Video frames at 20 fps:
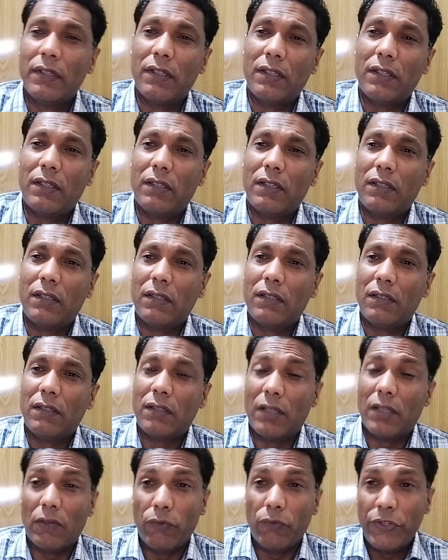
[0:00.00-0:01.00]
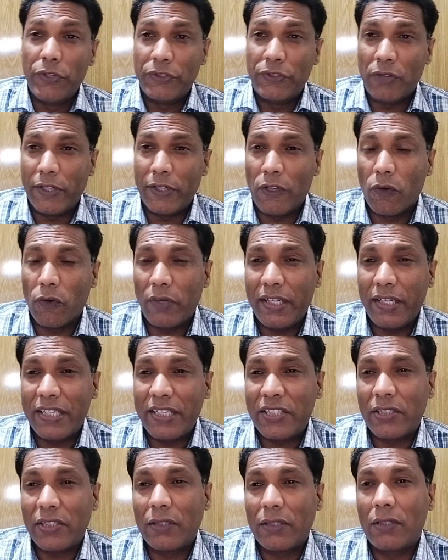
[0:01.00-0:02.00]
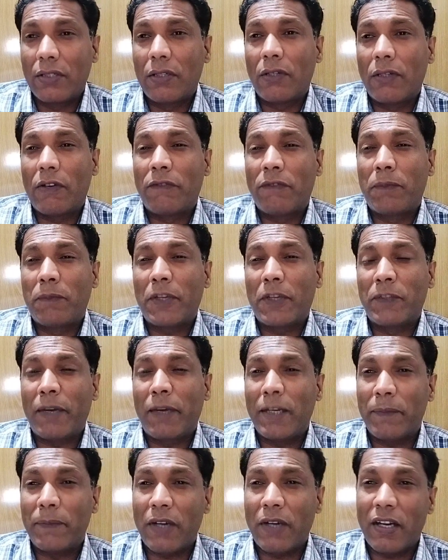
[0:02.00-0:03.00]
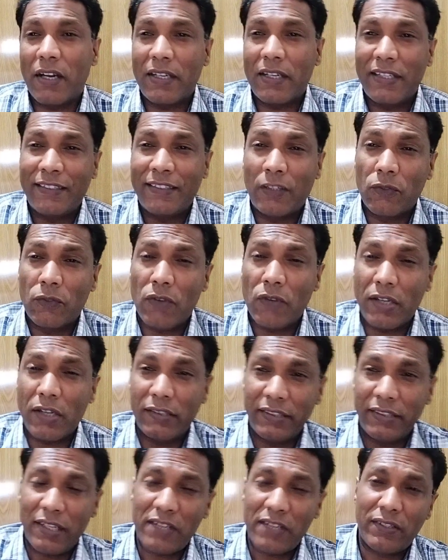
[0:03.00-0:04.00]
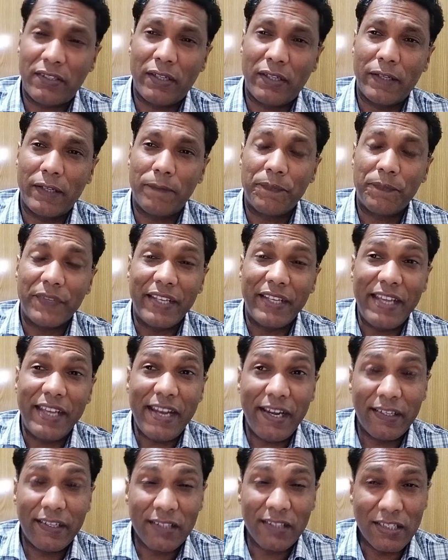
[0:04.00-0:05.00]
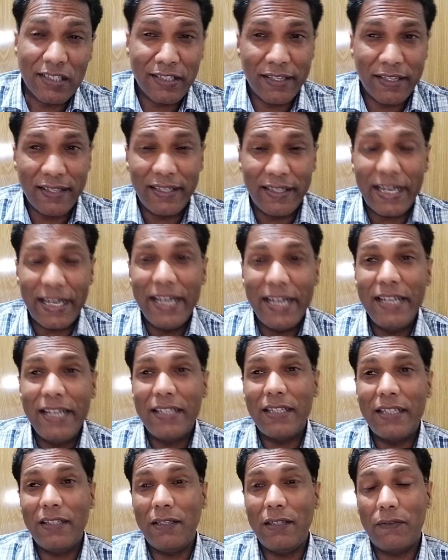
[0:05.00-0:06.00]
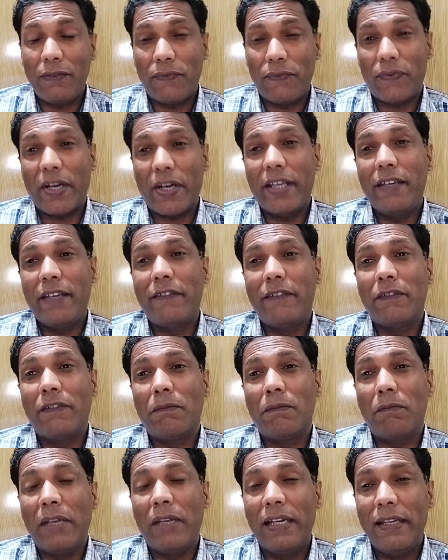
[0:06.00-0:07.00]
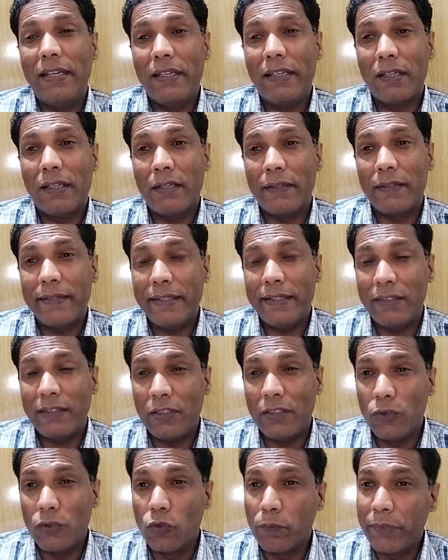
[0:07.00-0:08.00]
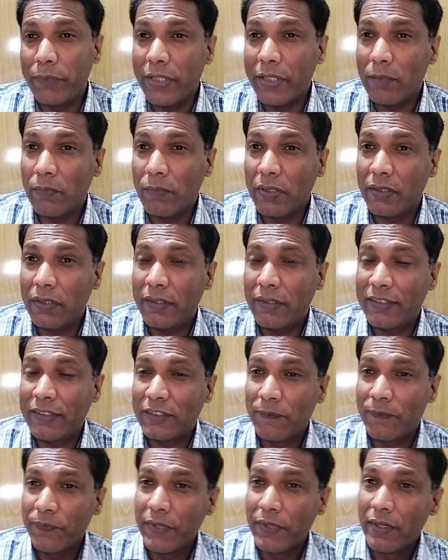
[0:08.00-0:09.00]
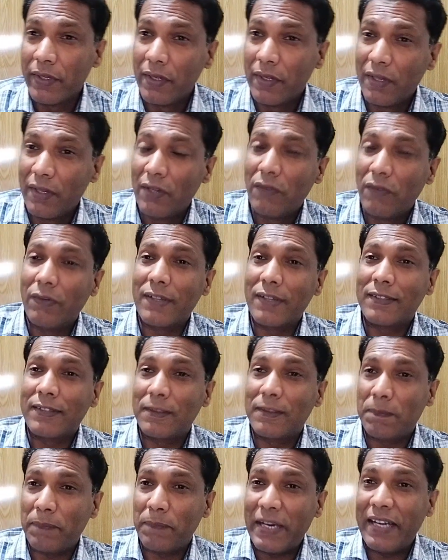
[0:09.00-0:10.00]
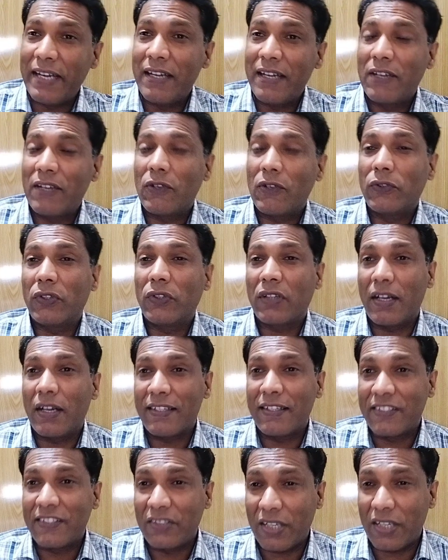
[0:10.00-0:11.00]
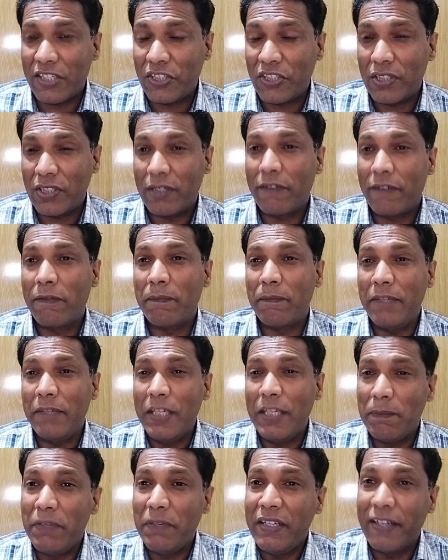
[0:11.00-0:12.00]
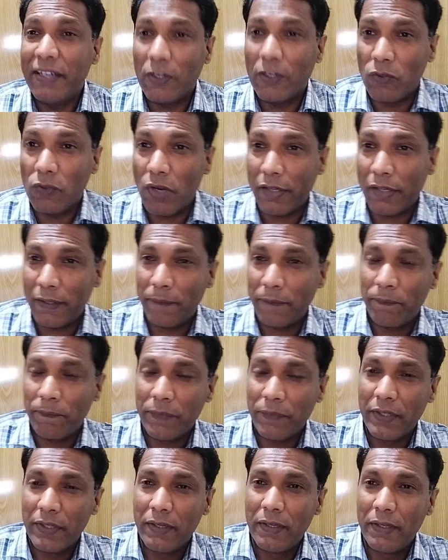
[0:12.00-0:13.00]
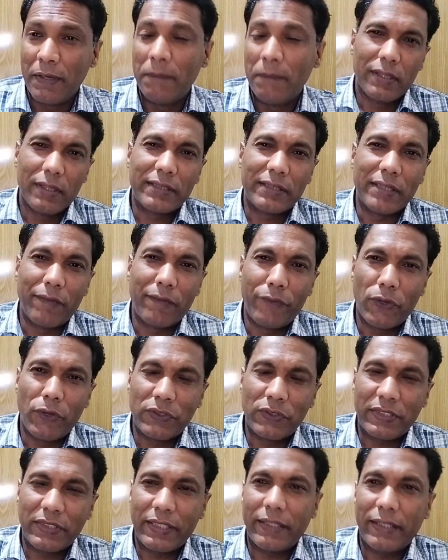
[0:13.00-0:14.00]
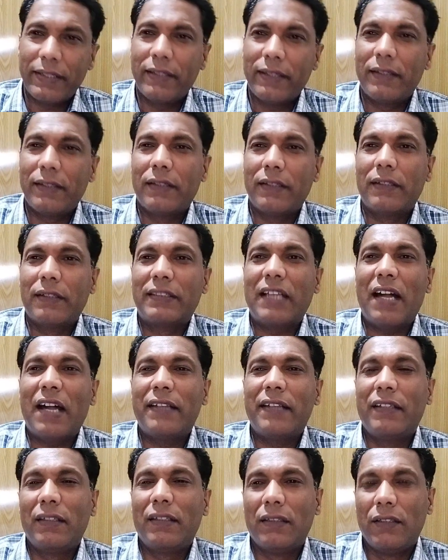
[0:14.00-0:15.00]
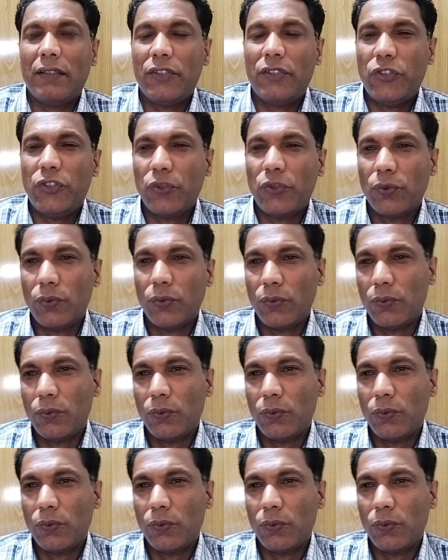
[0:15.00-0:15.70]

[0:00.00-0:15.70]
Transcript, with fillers: Uh, we saw inauguration of Prosperity Party's headquarters yesterday. eight hundred ninety-five million Ethiopian birrs were spent on the construction of P P headquarters. Uh, some viewers say, Sajid, you